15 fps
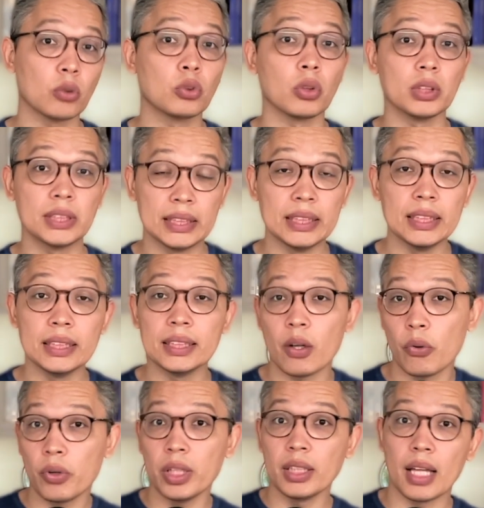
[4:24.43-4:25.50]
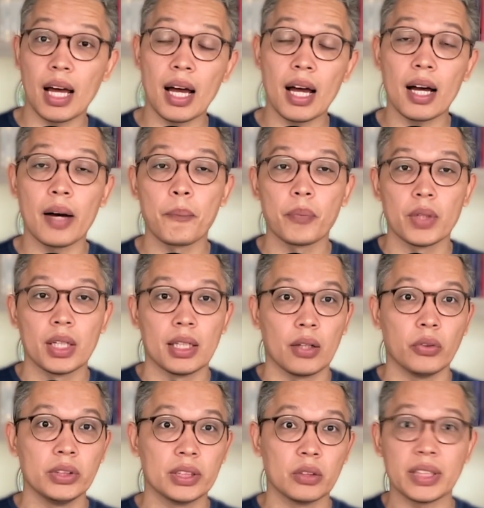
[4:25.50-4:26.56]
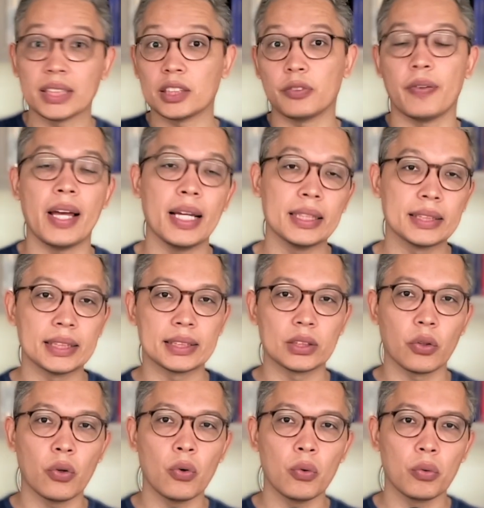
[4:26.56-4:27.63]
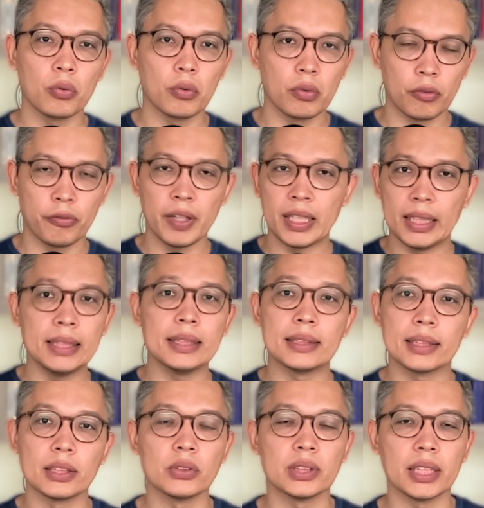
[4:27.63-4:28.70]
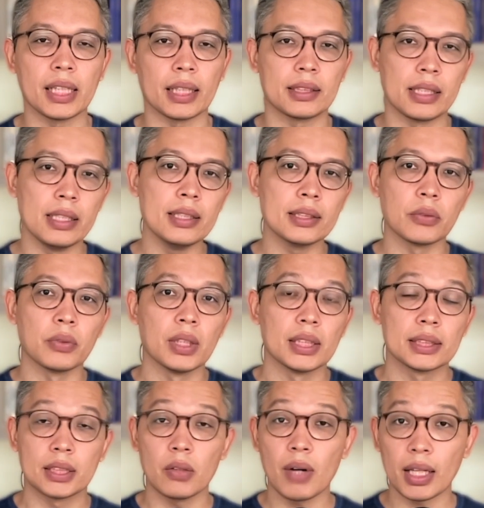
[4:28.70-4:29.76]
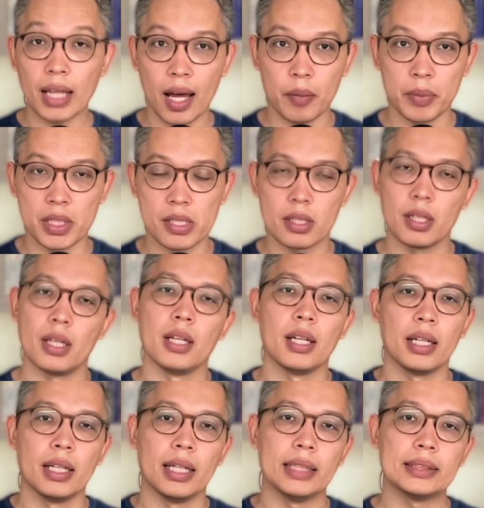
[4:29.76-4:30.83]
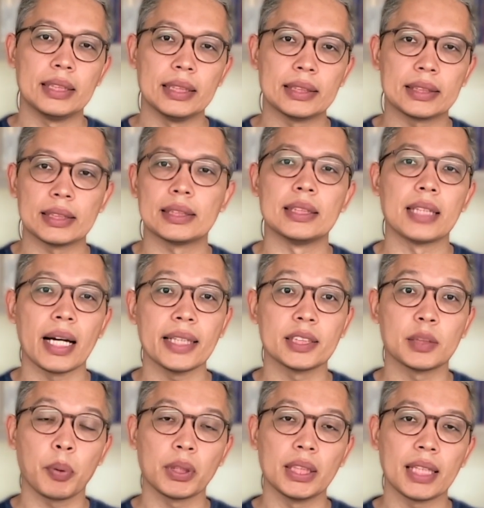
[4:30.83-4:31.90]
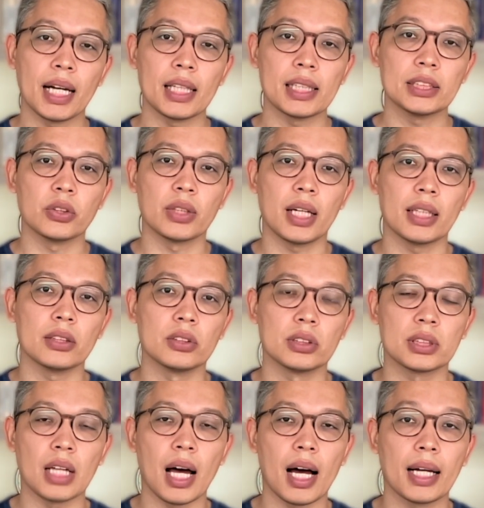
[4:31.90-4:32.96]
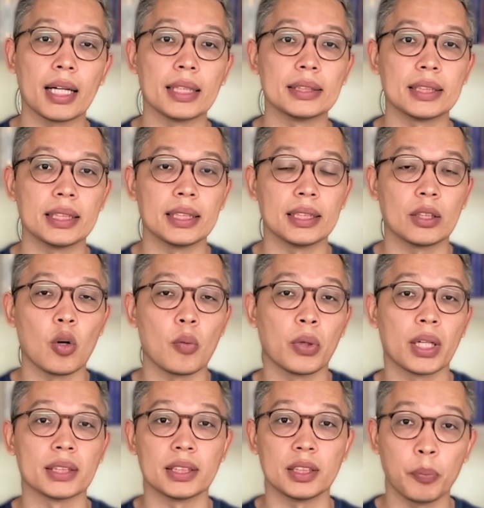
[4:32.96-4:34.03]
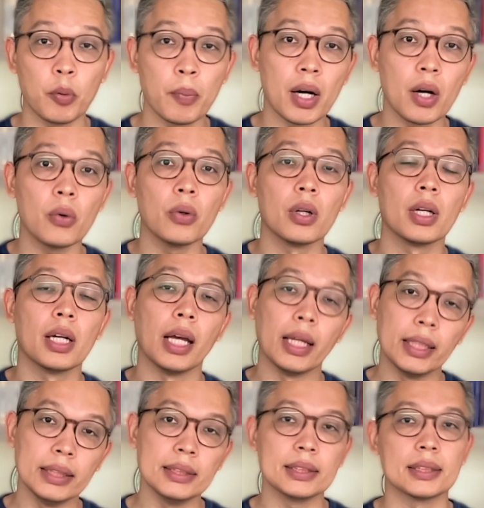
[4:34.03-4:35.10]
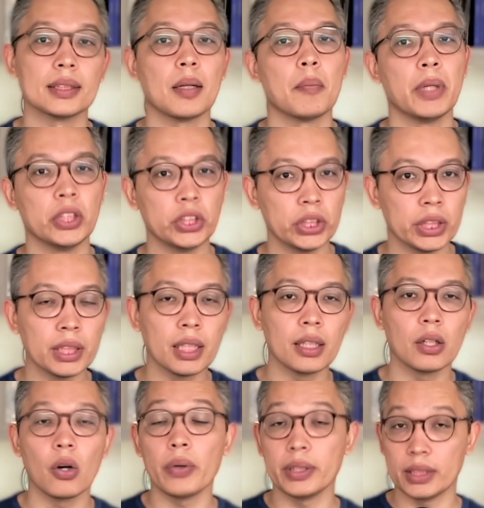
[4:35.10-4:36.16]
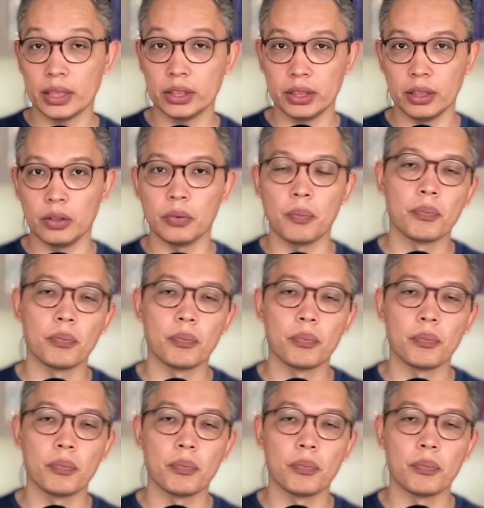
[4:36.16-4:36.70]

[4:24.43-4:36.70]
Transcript: 6. Unexpected bleeding. Bleeding when coughing, urinating, in the stool, or from wounds that do not heal is alarming. These signs may be related to lung, kidney,